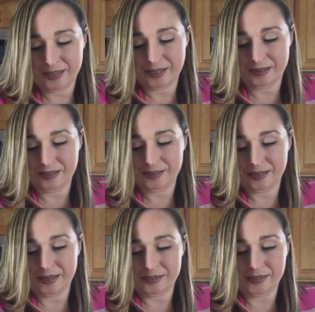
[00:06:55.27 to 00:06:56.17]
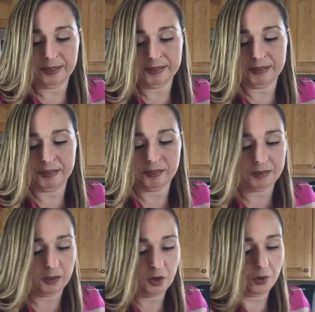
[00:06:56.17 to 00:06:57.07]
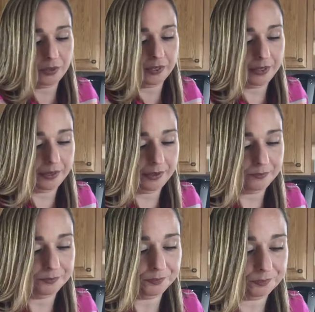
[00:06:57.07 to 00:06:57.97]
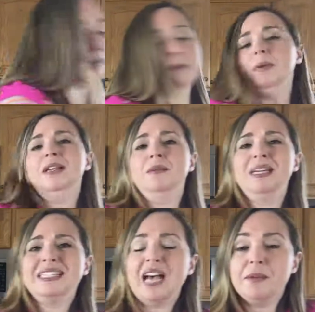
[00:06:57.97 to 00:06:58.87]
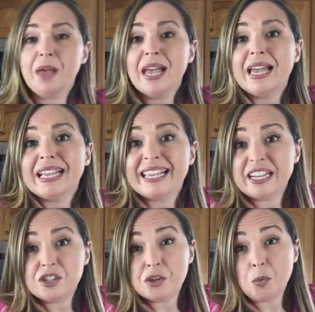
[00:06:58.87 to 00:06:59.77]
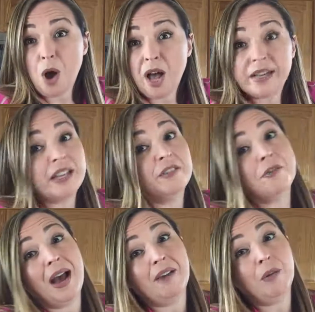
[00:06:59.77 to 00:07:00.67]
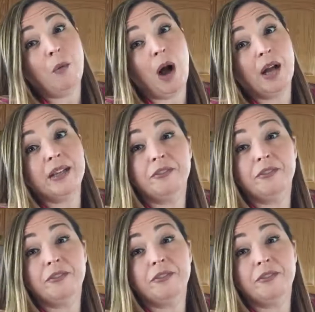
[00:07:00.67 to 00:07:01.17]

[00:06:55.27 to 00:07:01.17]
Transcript: Get these guys nice and coated here. But in the meantime, get your wok if you have a wok.